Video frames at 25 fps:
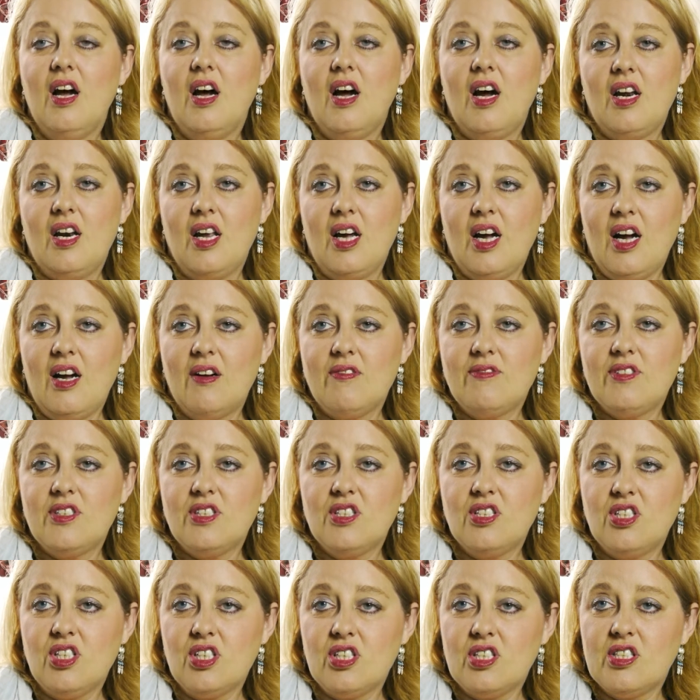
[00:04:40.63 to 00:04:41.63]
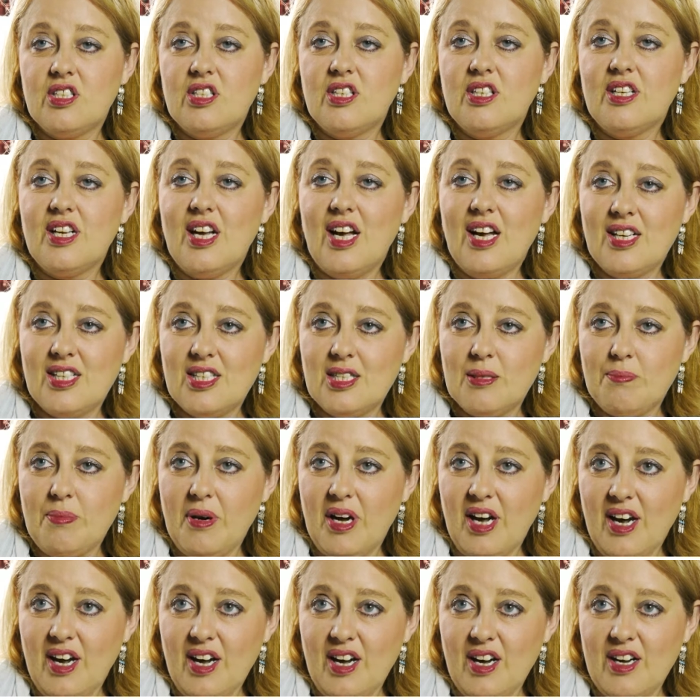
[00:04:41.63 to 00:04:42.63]
And I have suggested
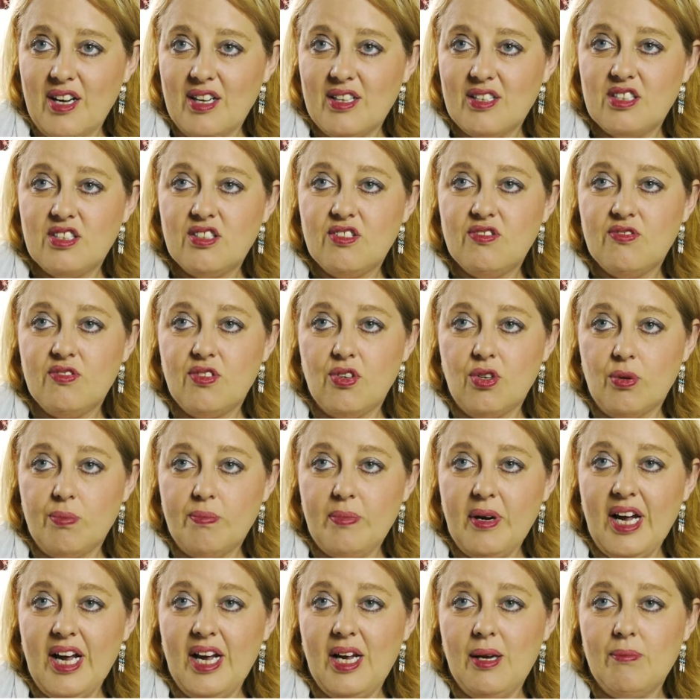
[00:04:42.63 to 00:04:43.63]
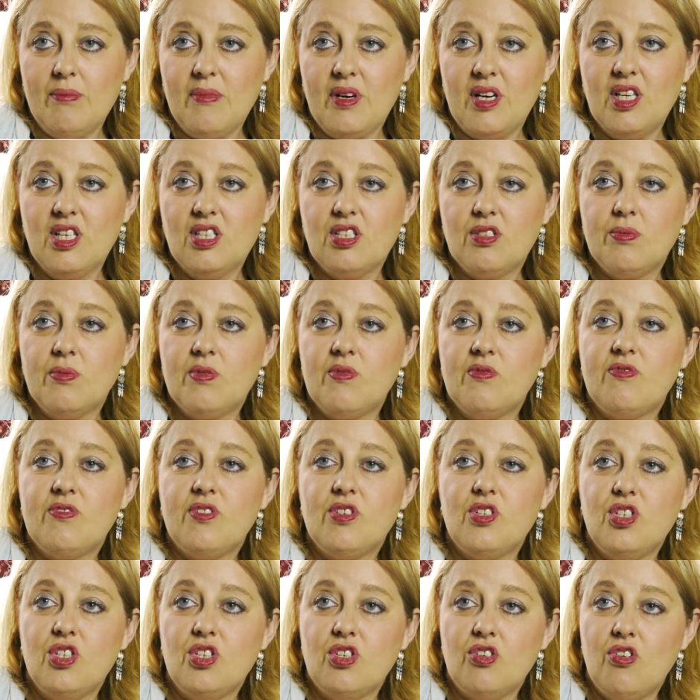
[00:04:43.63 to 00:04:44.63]
ACTIPATCH for pain management
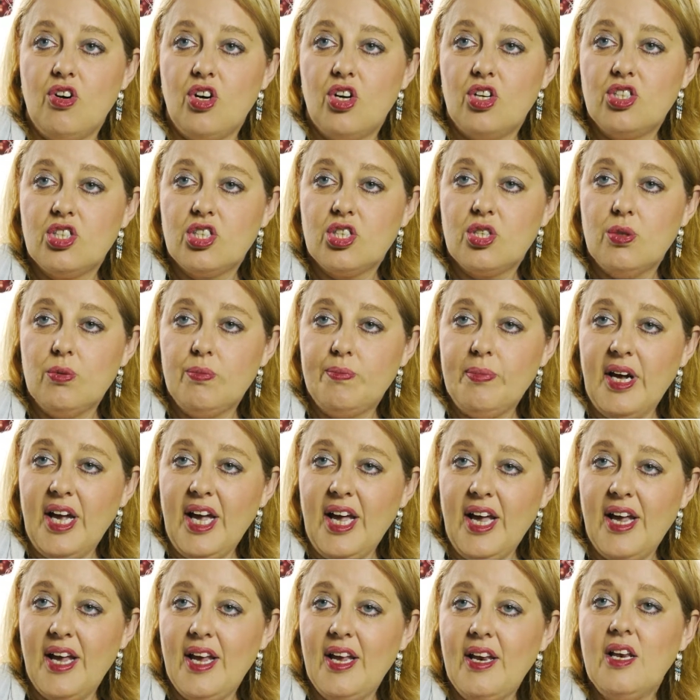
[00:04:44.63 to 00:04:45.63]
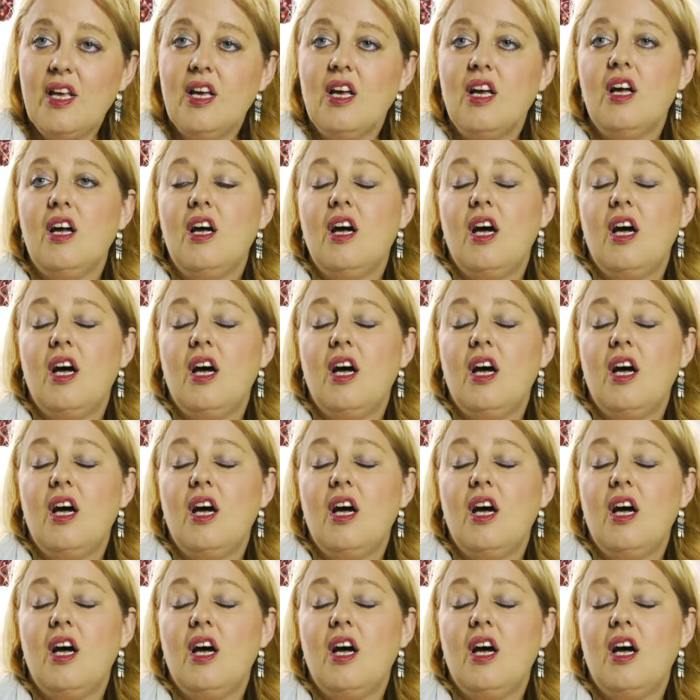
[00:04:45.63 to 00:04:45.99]
for neurological pain,